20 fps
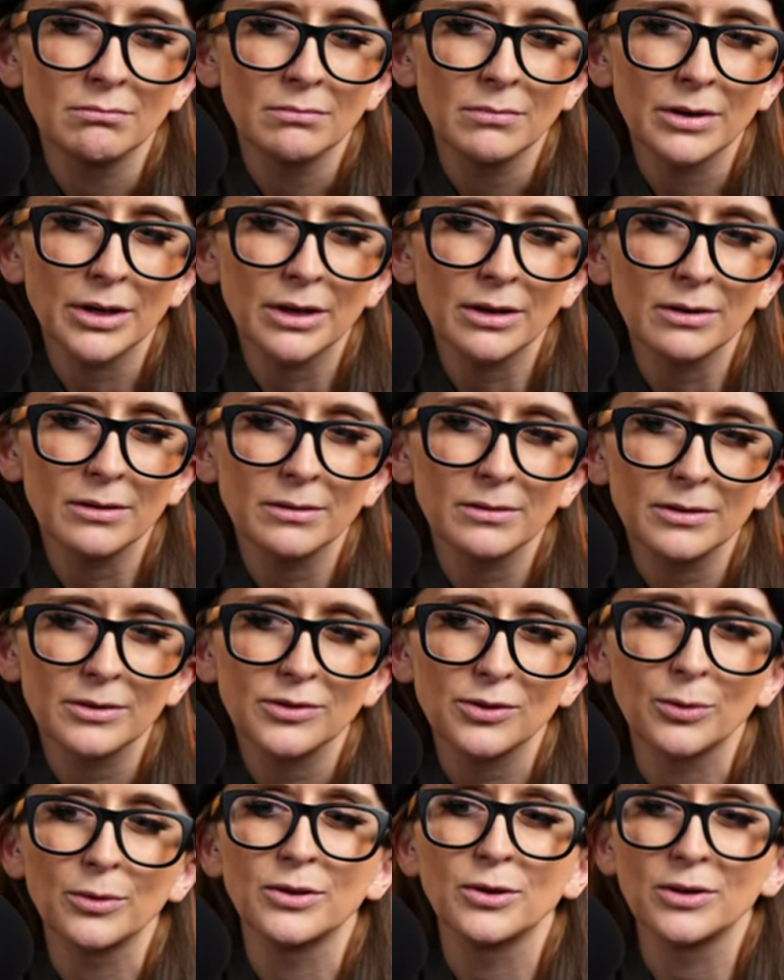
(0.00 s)
here,
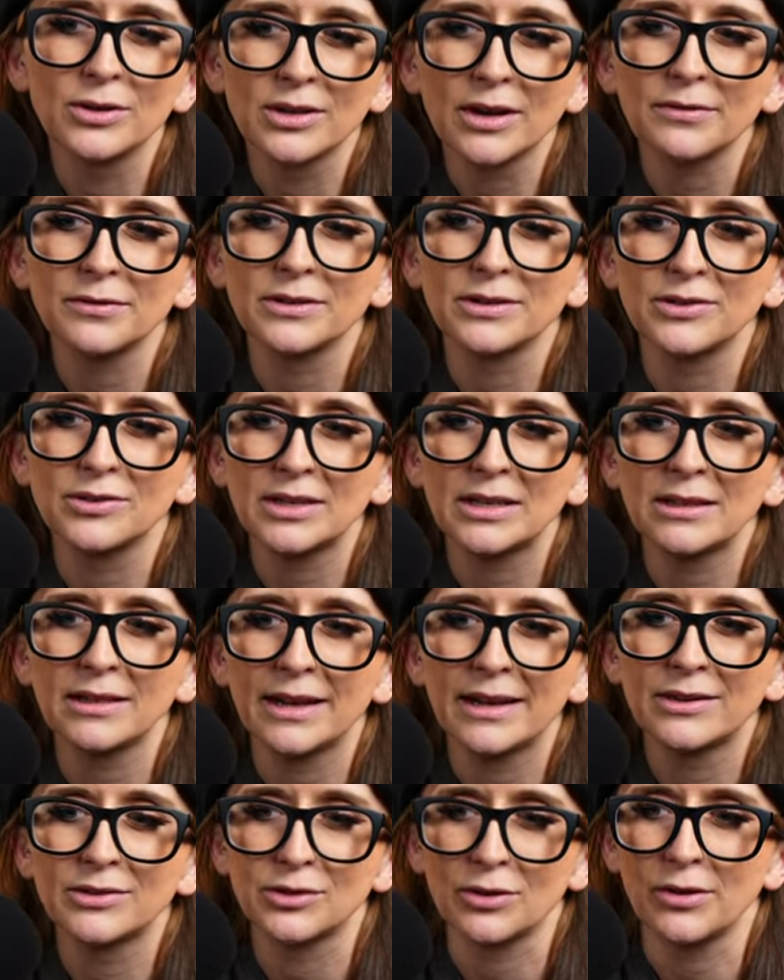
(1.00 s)
so you can definitely see it
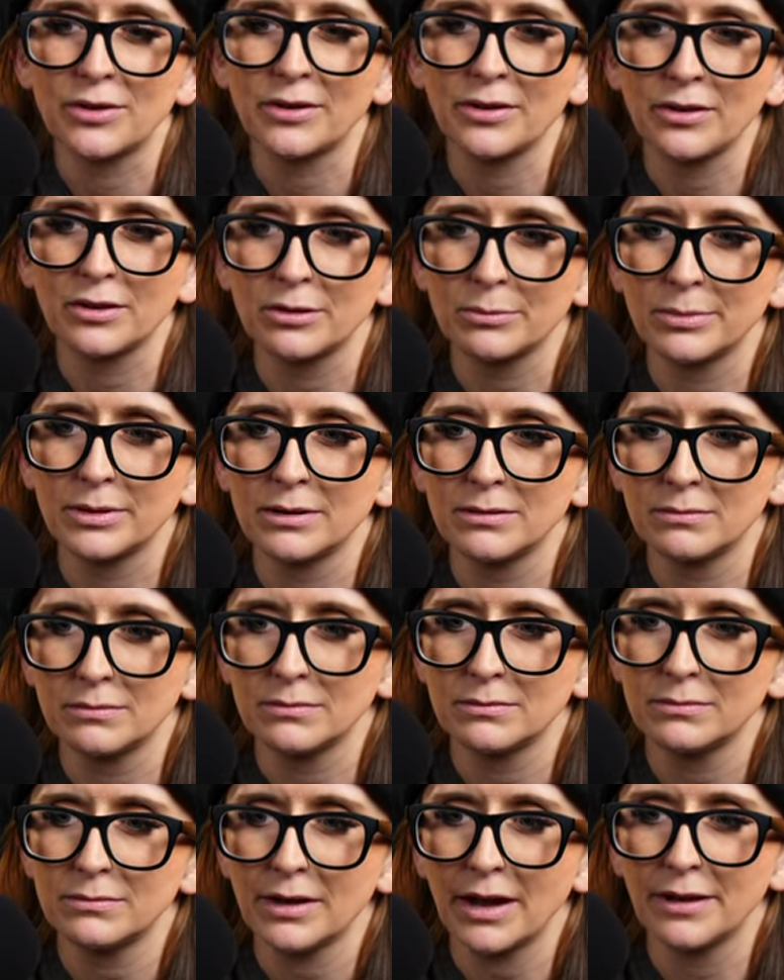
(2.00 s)
lays on a little bit
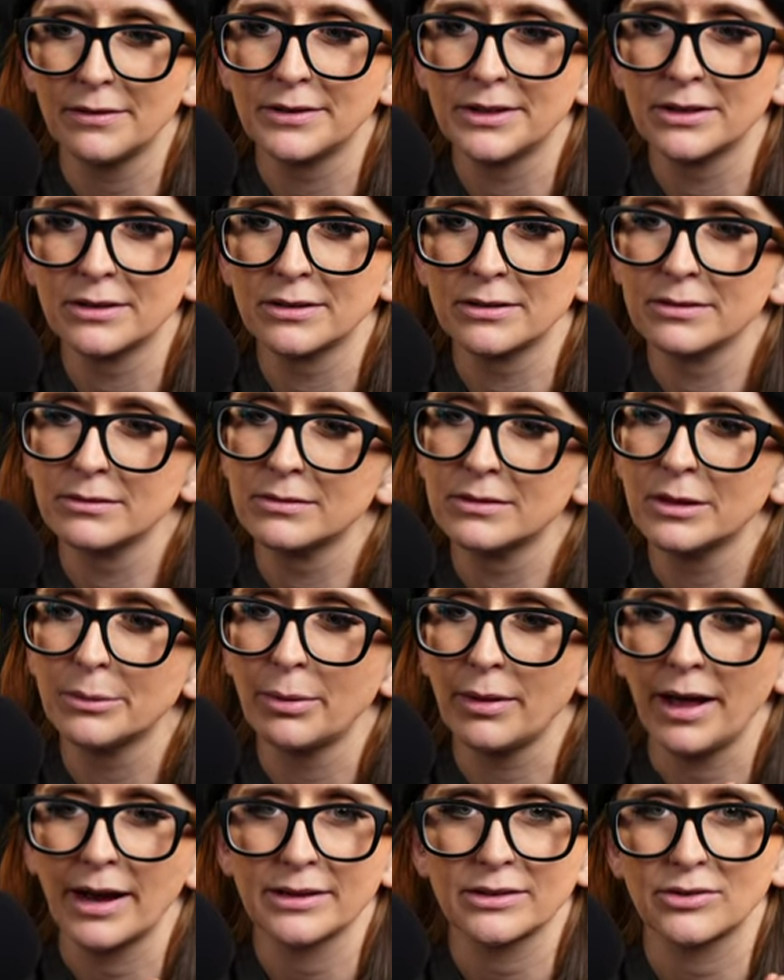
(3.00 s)
heavier. The
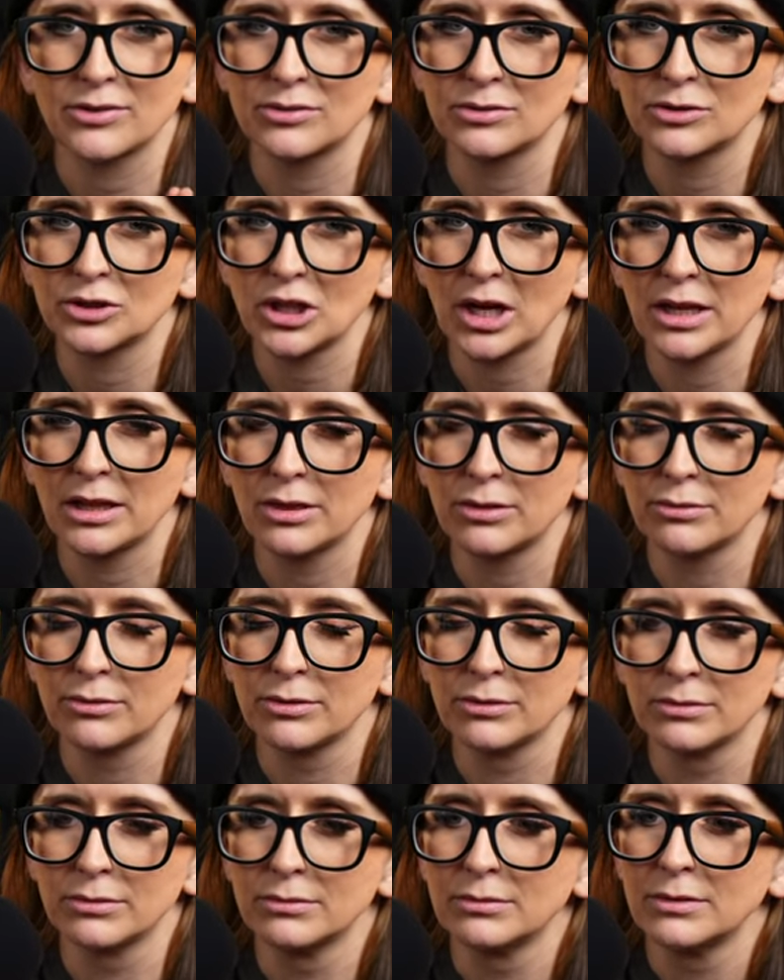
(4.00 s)
black doesn't shine
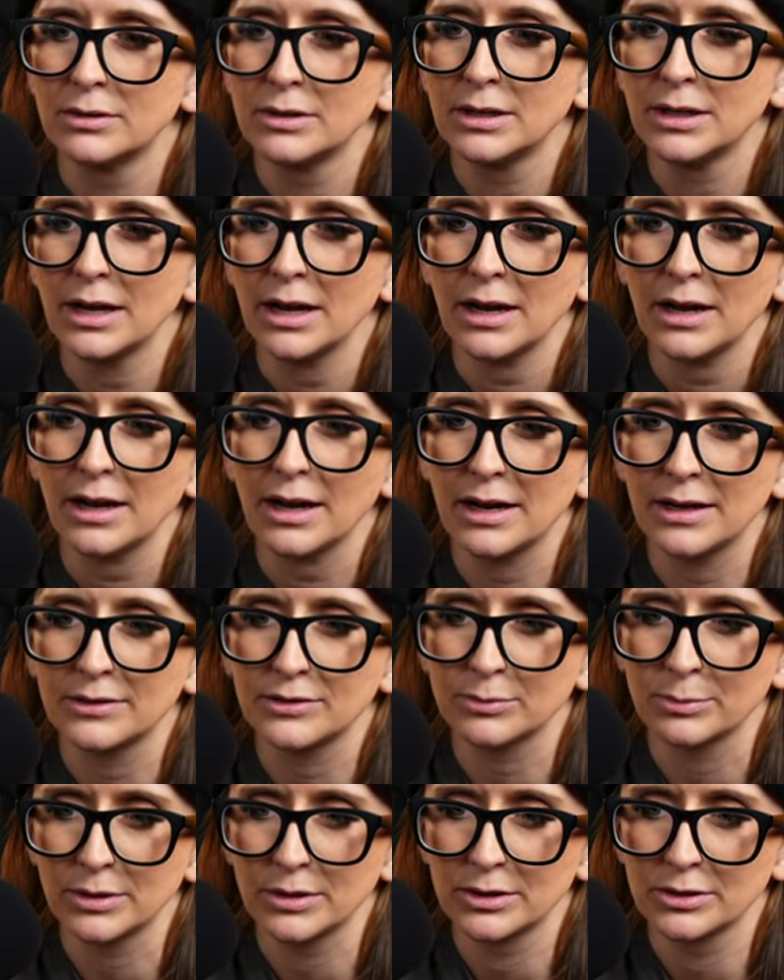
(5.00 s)
through
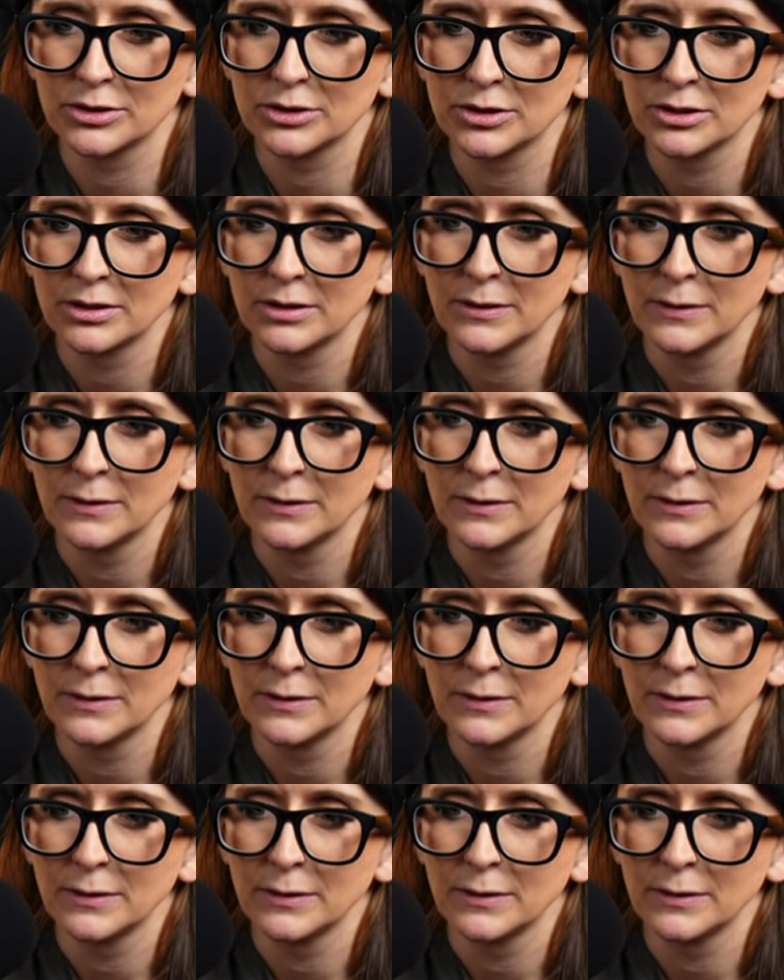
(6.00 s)
as much,